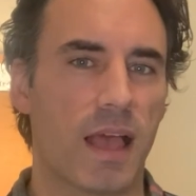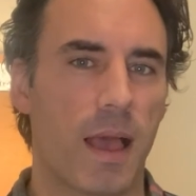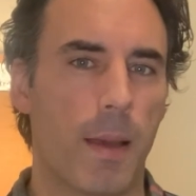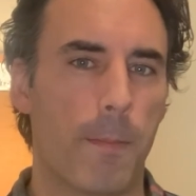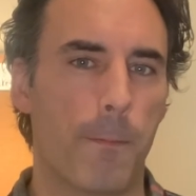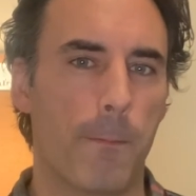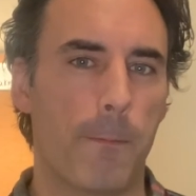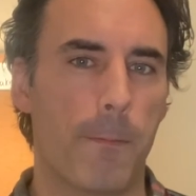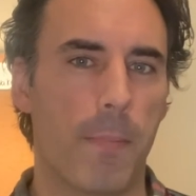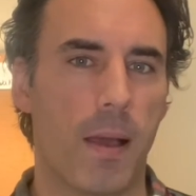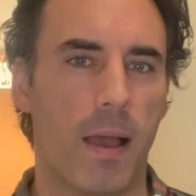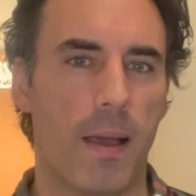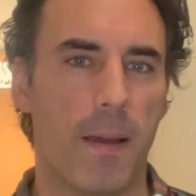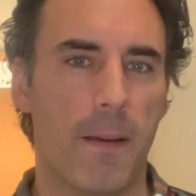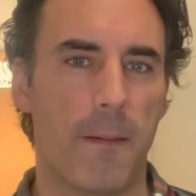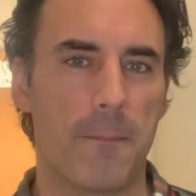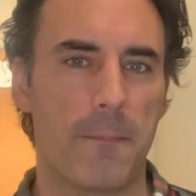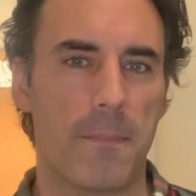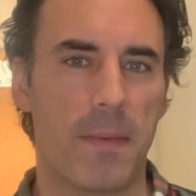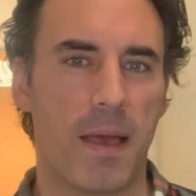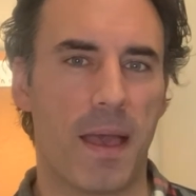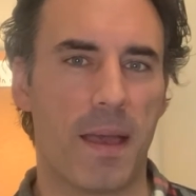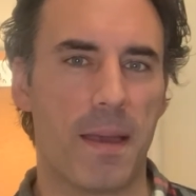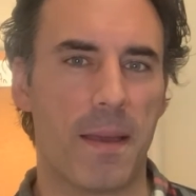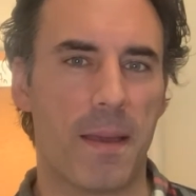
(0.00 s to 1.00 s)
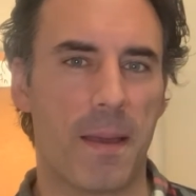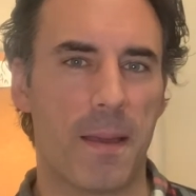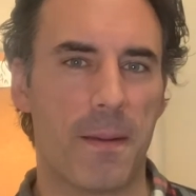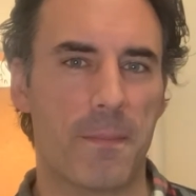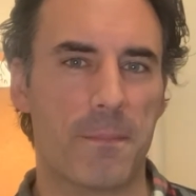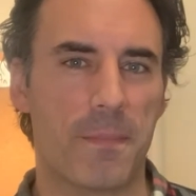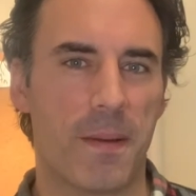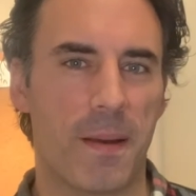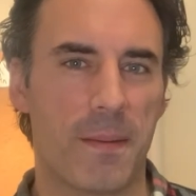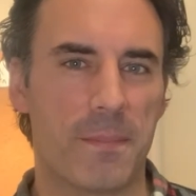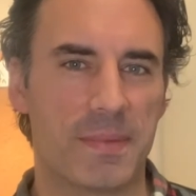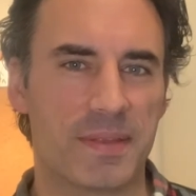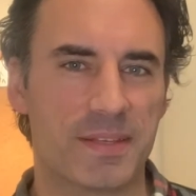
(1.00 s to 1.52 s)

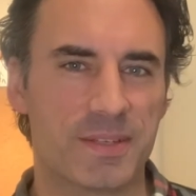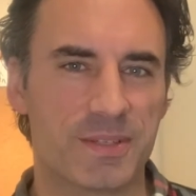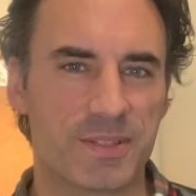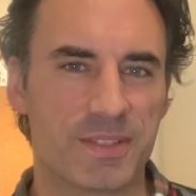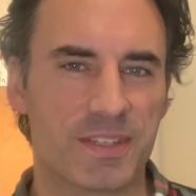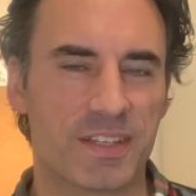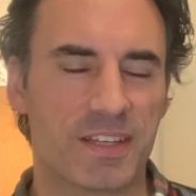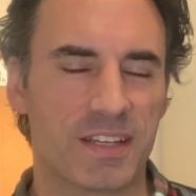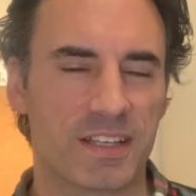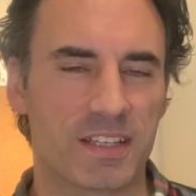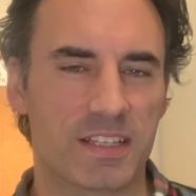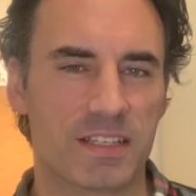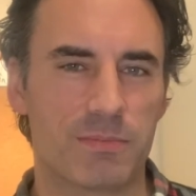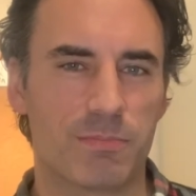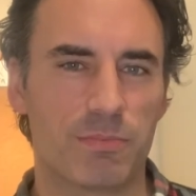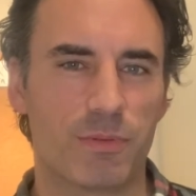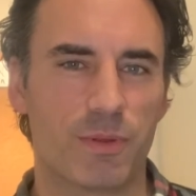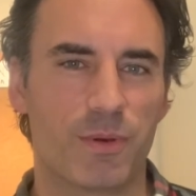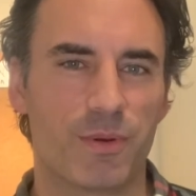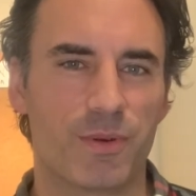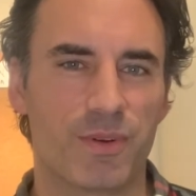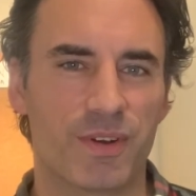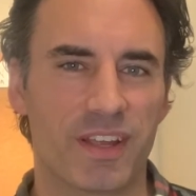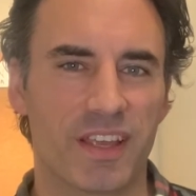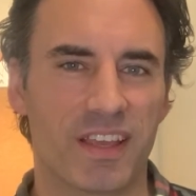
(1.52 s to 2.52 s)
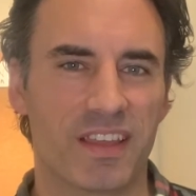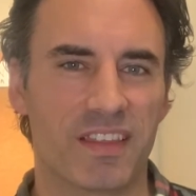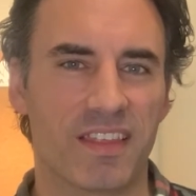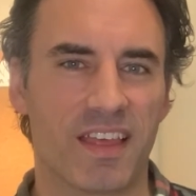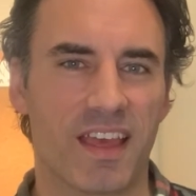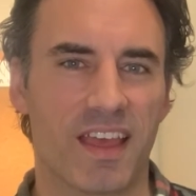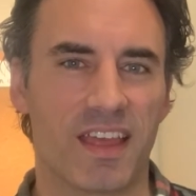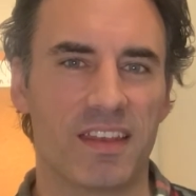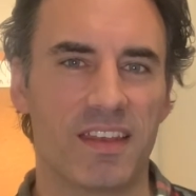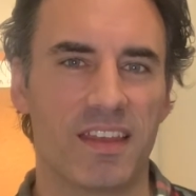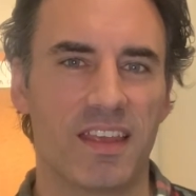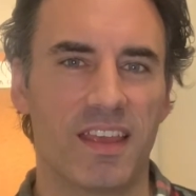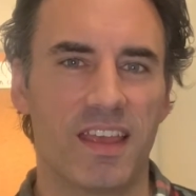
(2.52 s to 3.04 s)
I'm interested in exploring
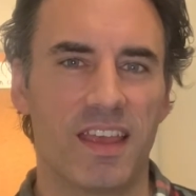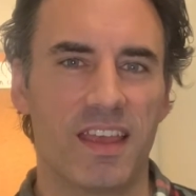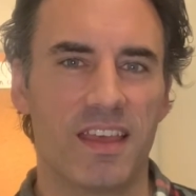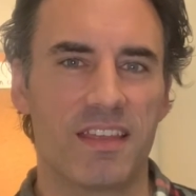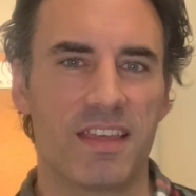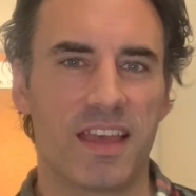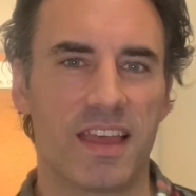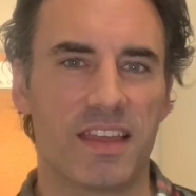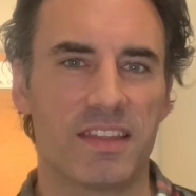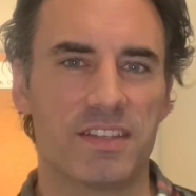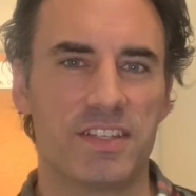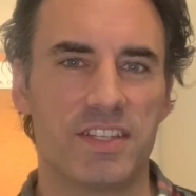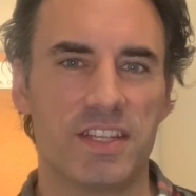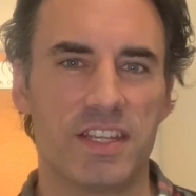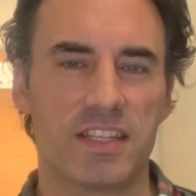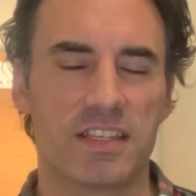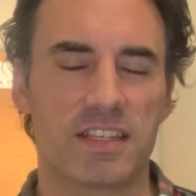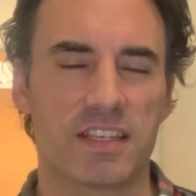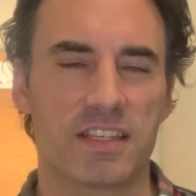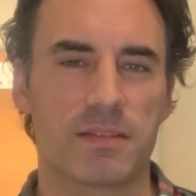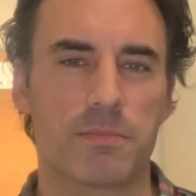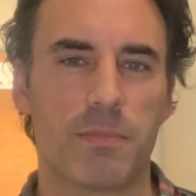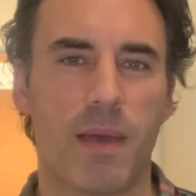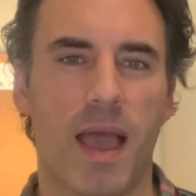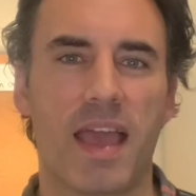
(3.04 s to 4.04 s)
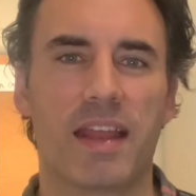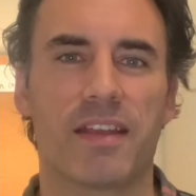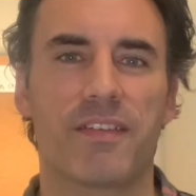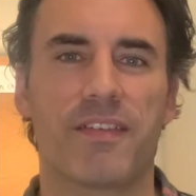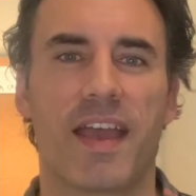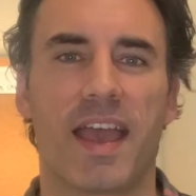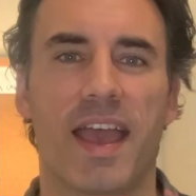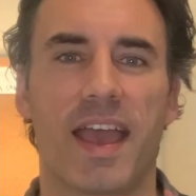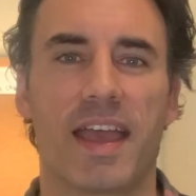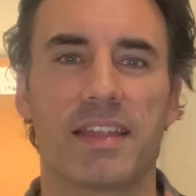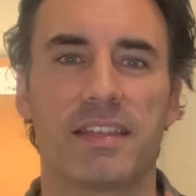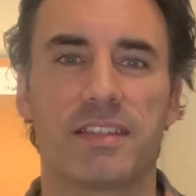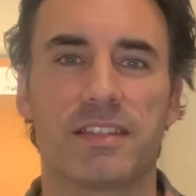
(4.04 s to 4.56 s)
that Jesus might have
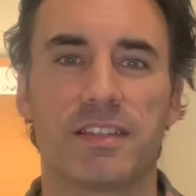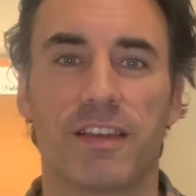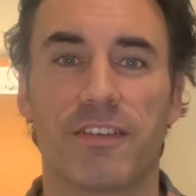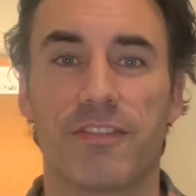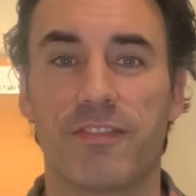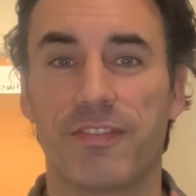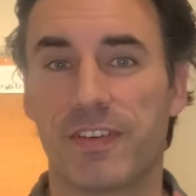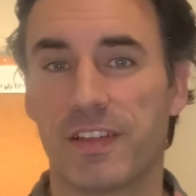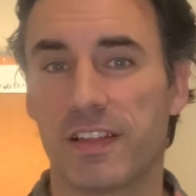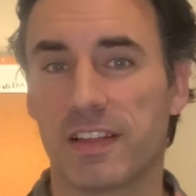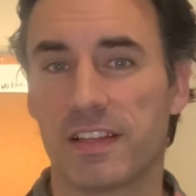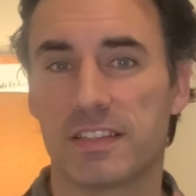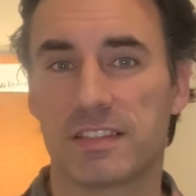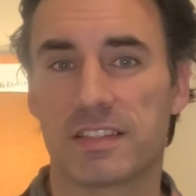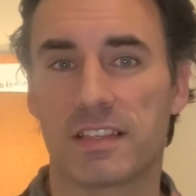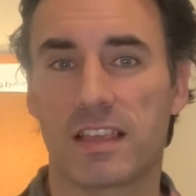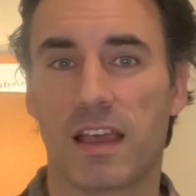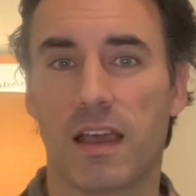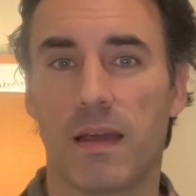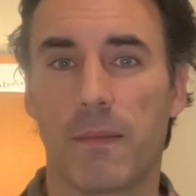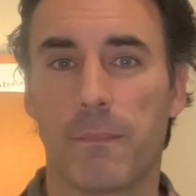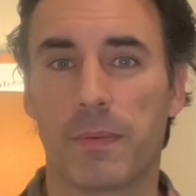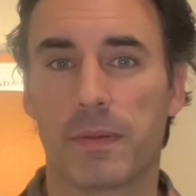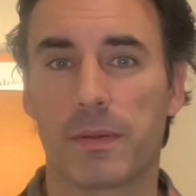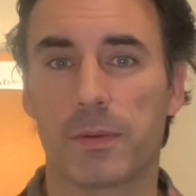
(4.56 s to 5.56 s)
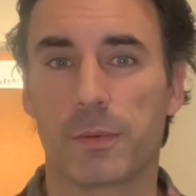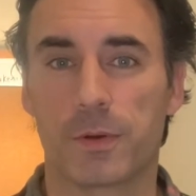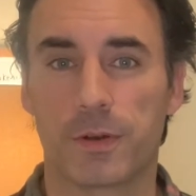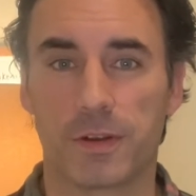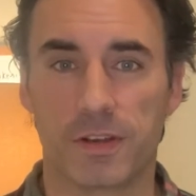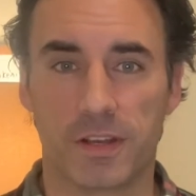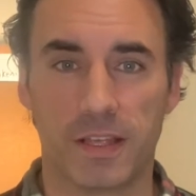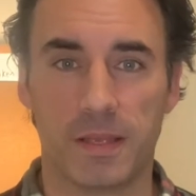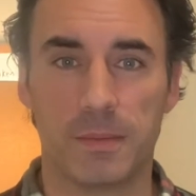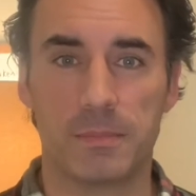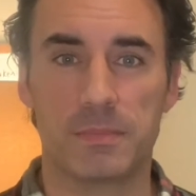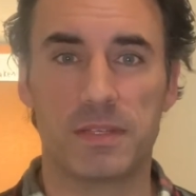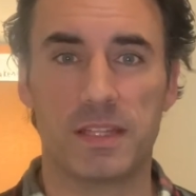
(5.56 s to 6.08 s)
had to fill his cup in order
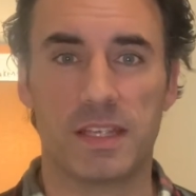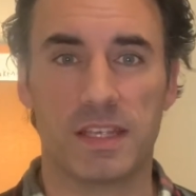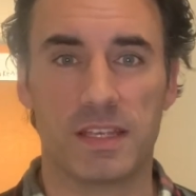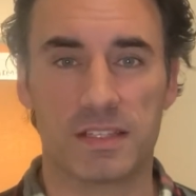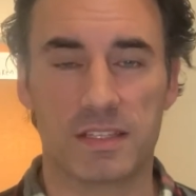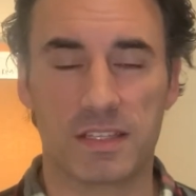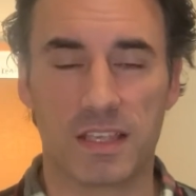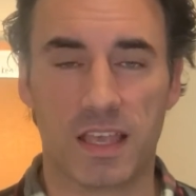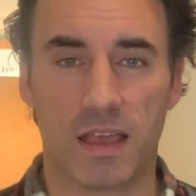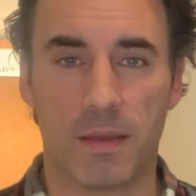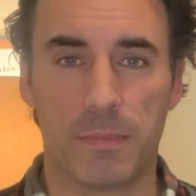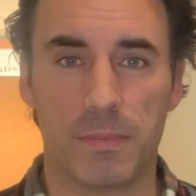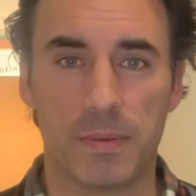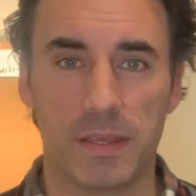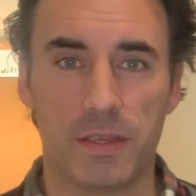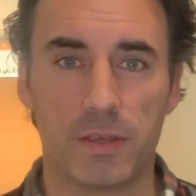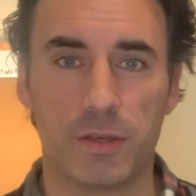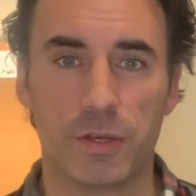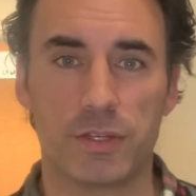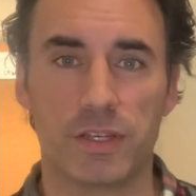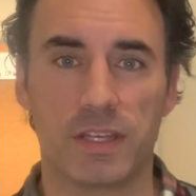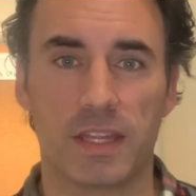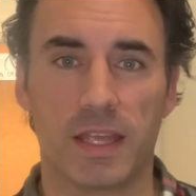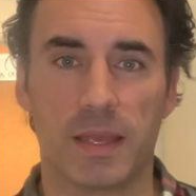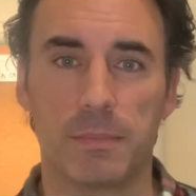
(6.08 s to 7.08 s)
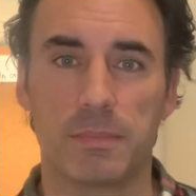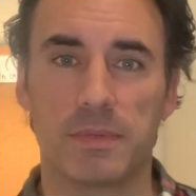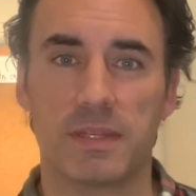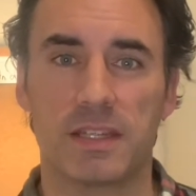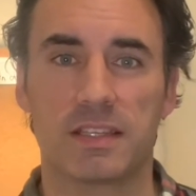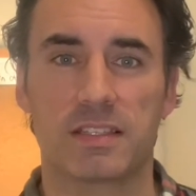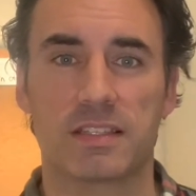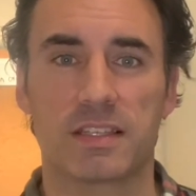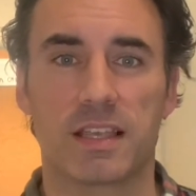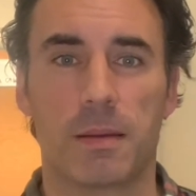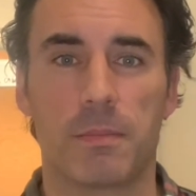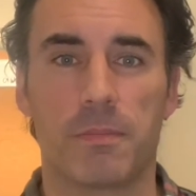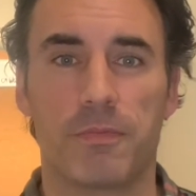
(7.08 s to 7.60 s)
to empty his cup. He couldn't empty
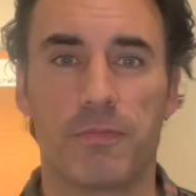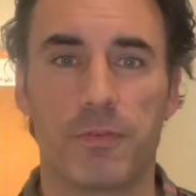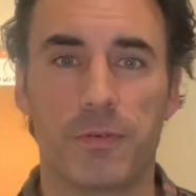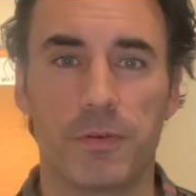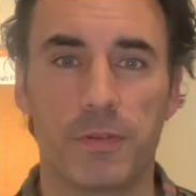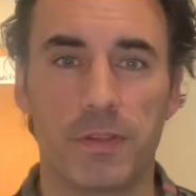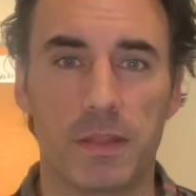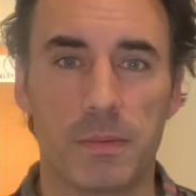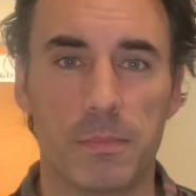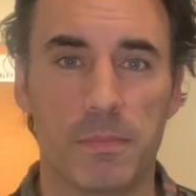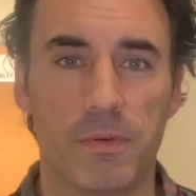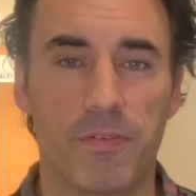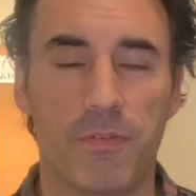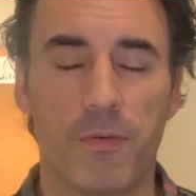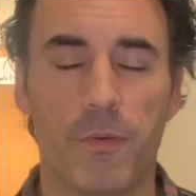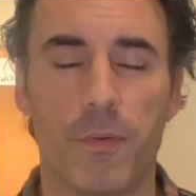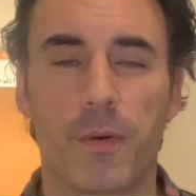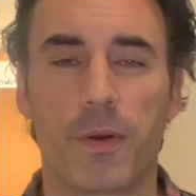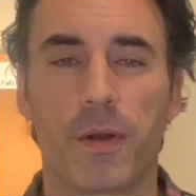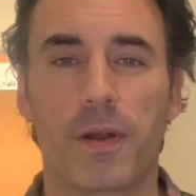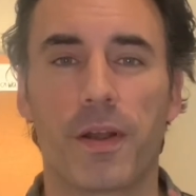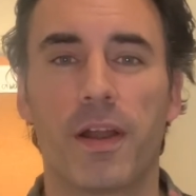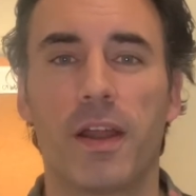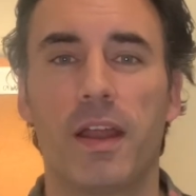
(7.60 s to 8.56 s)
his cup fully before